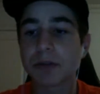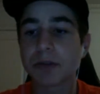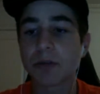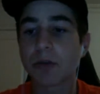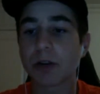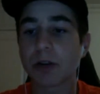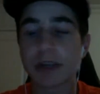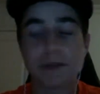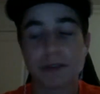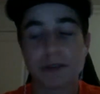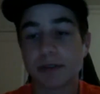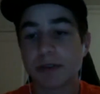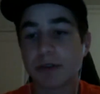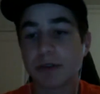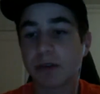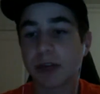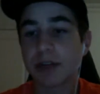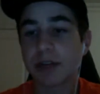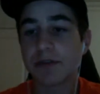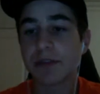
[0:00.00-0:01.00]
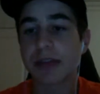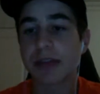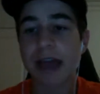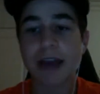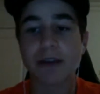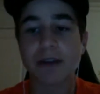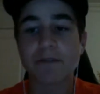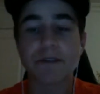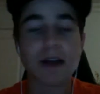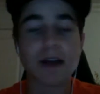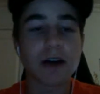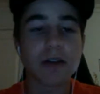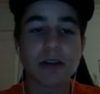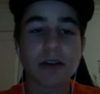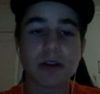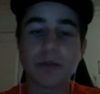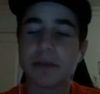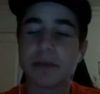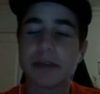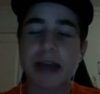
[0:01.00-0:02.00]
or even
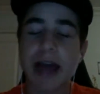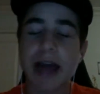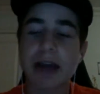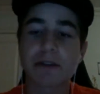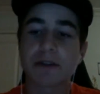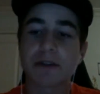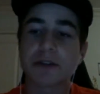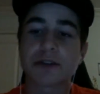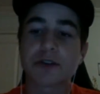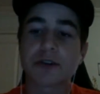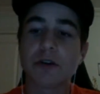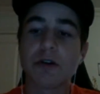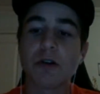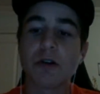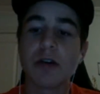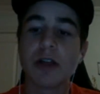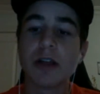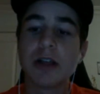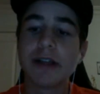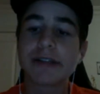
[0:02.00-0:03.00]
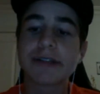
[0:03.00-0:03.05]
NFL, it'll be out of control.